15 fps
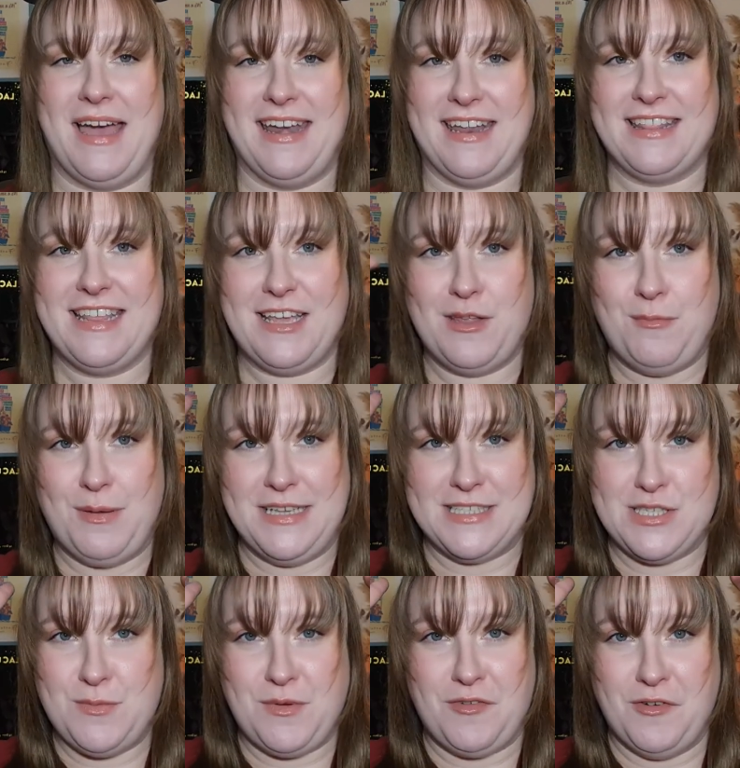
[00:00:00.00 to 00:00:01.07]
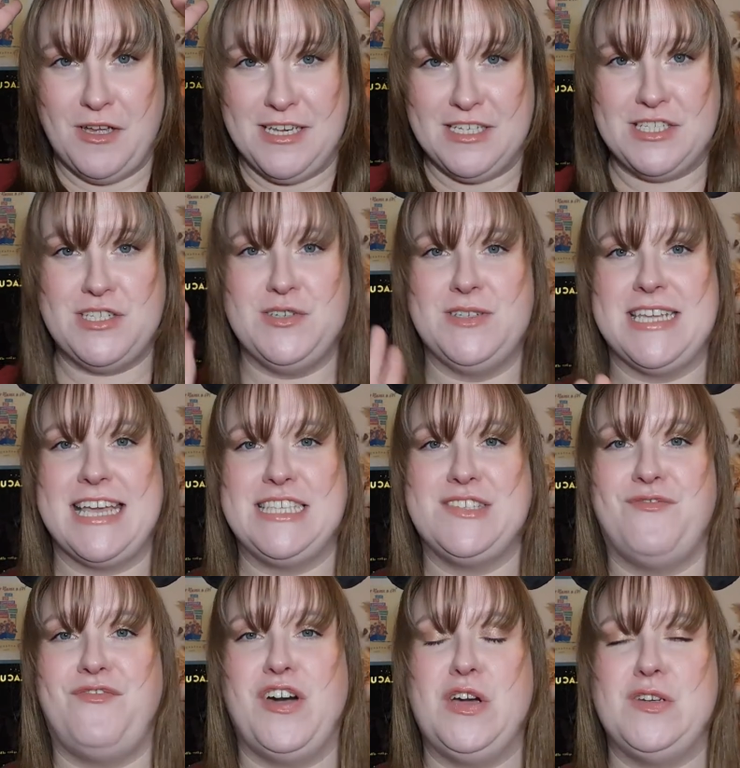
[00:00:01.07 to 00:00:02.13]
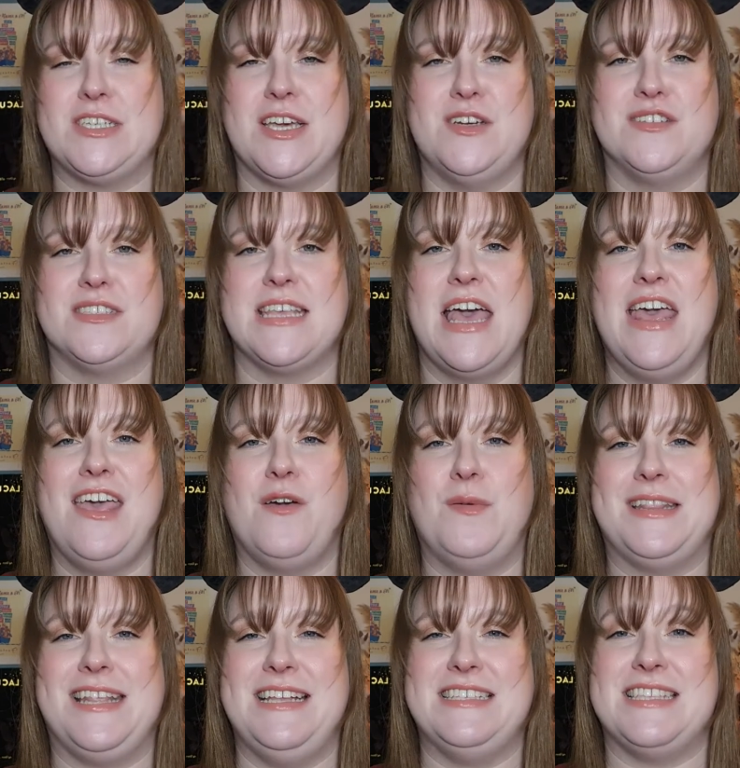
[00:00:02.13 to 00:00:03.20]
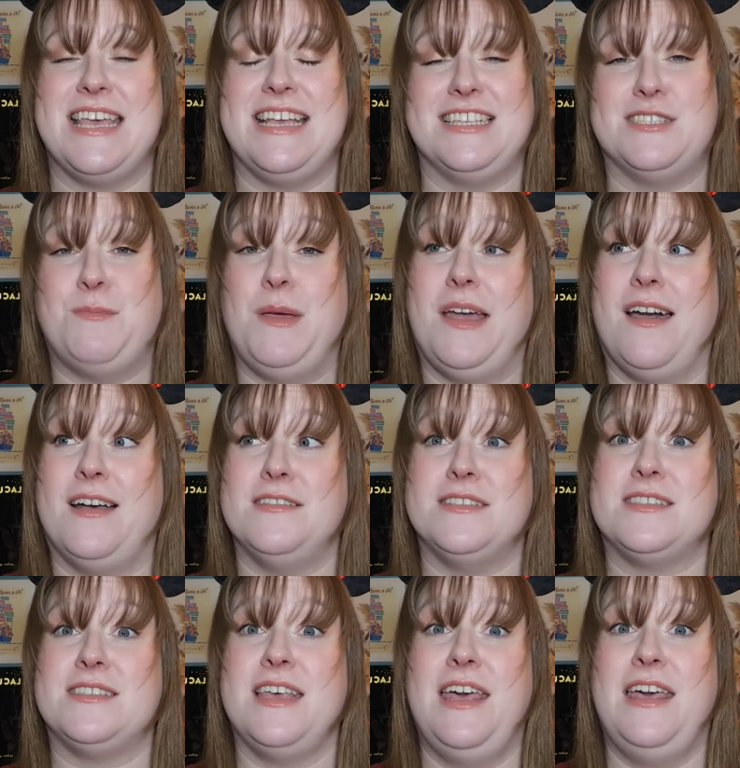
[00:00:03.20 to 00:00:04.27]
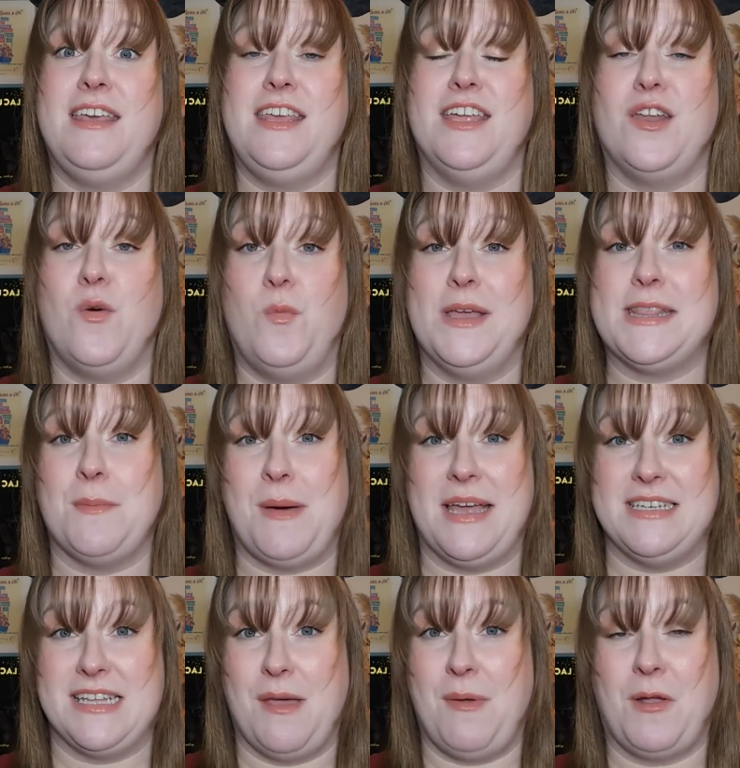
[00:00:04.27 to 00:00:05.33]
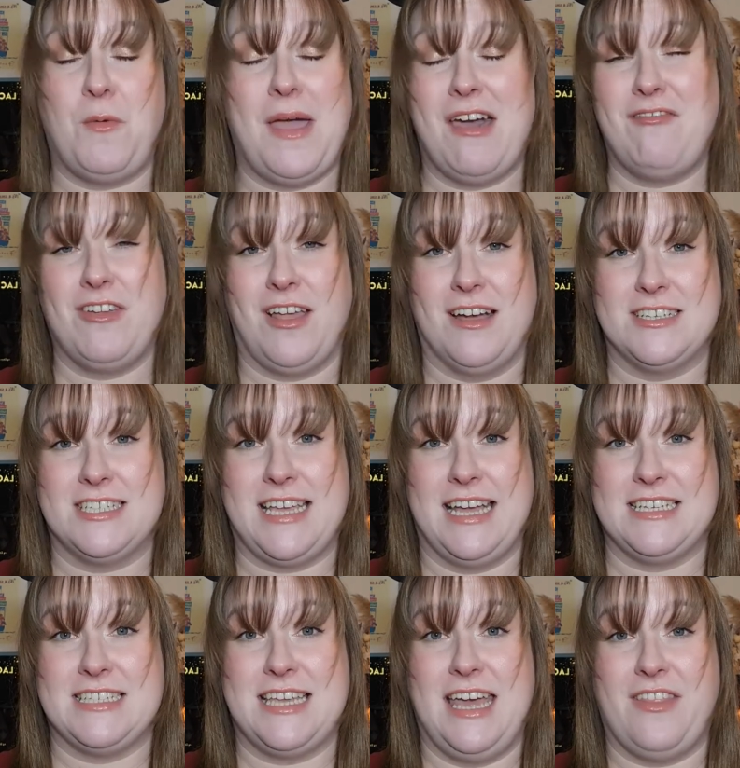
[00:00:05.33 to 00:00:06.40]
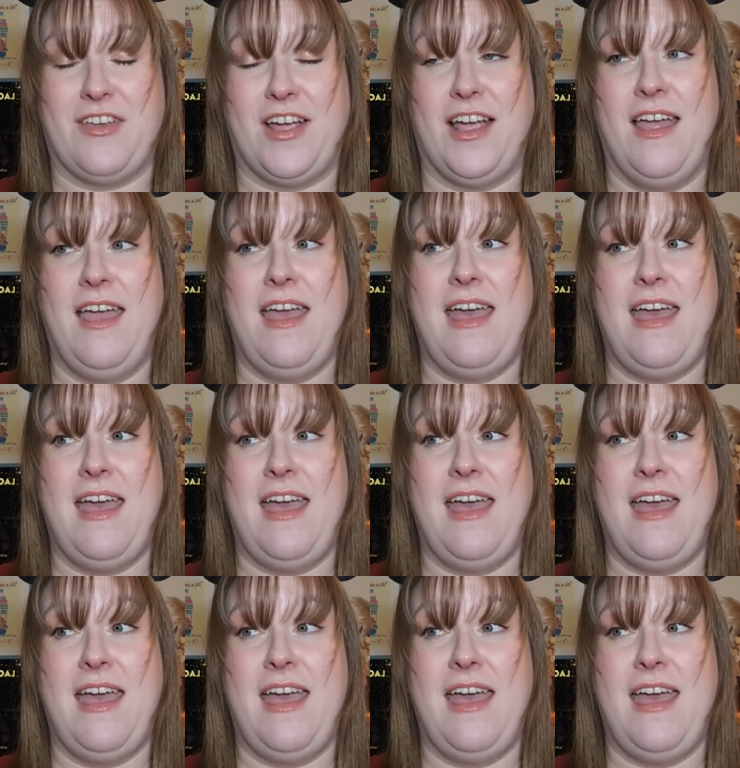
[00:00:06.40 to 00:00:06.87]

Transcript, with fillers: And I think it'll be super fun to take some photos with these things because, you know, with the pandemic, we haven't got to get together